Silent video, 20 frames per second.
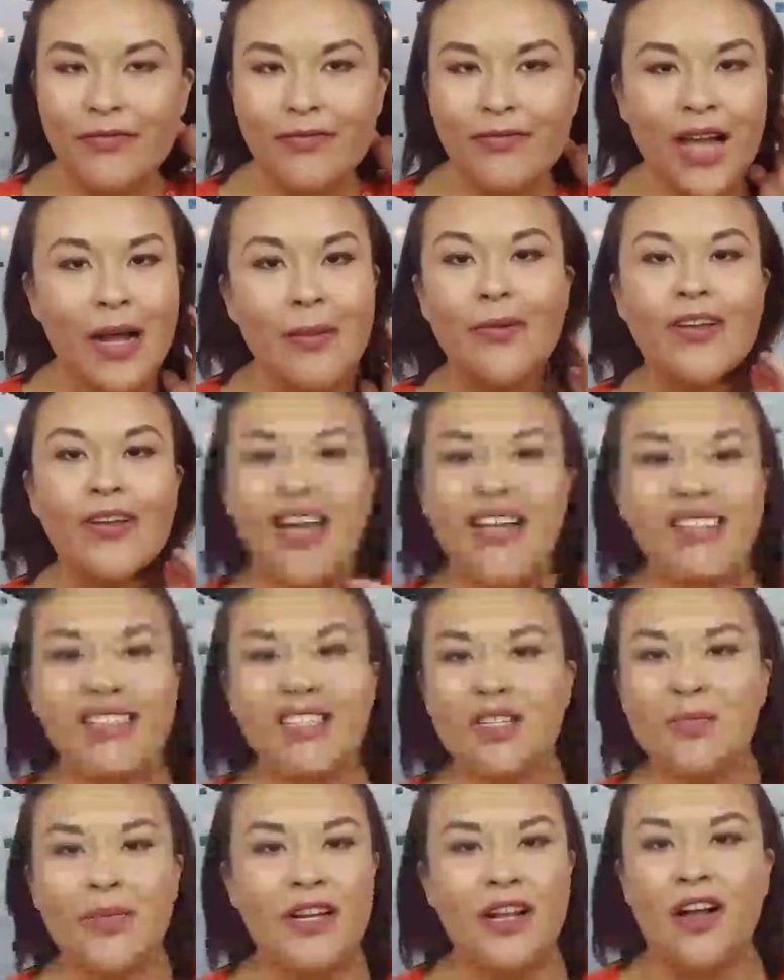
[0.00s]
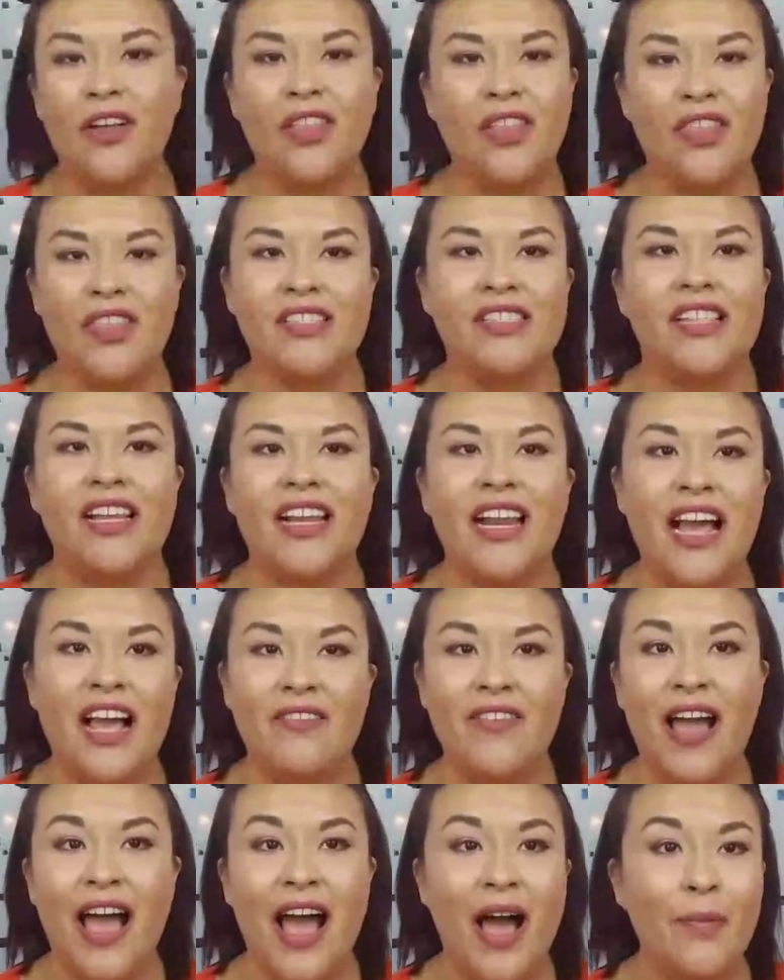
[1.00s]
flabbergasted by all the things that
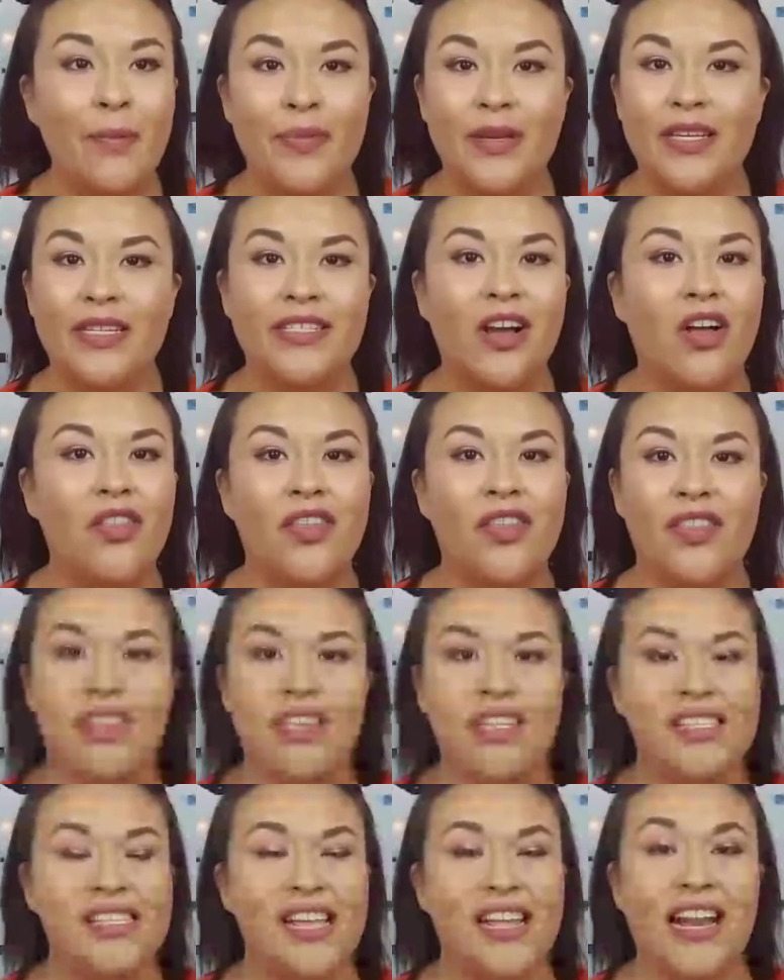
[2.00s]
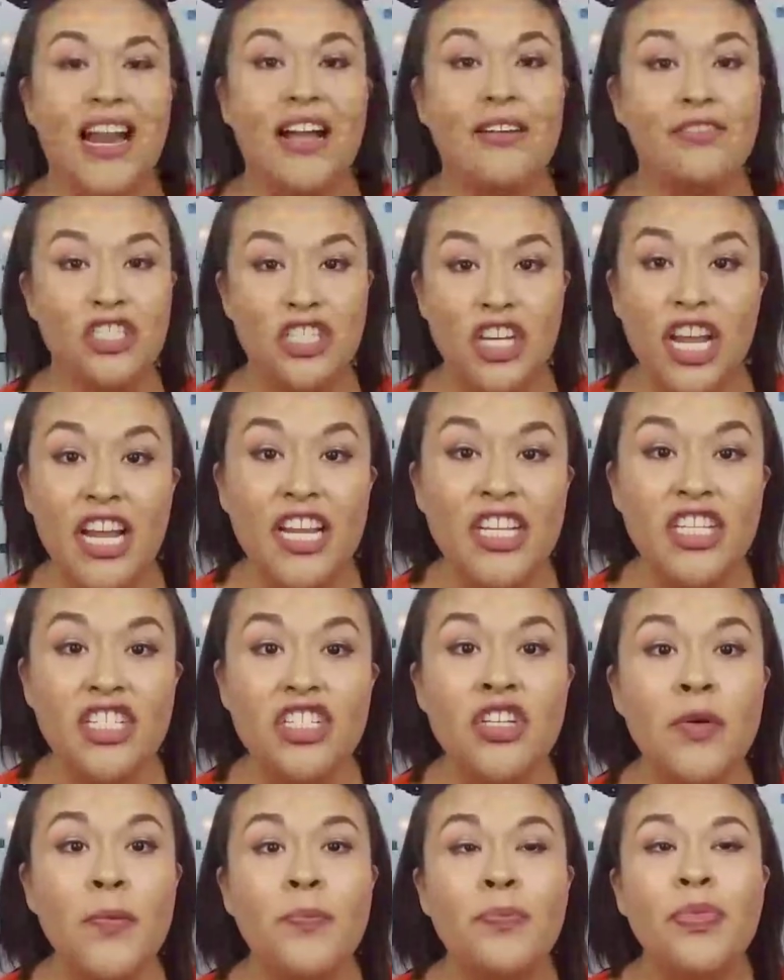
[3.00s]
have happened, all the things that have
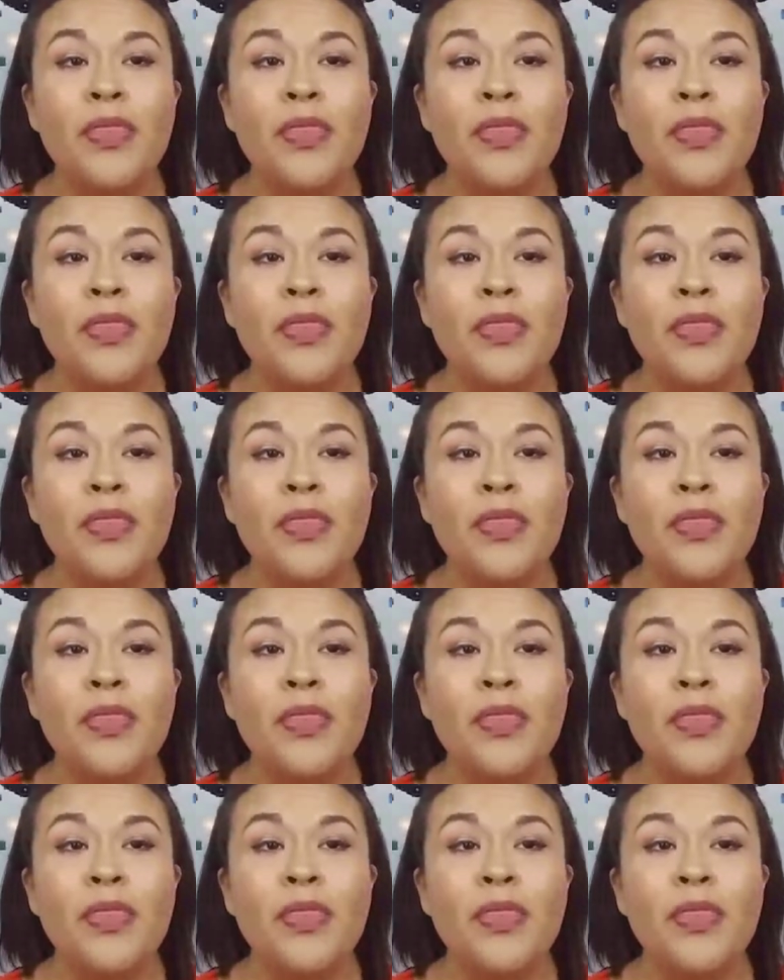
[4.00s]
changed.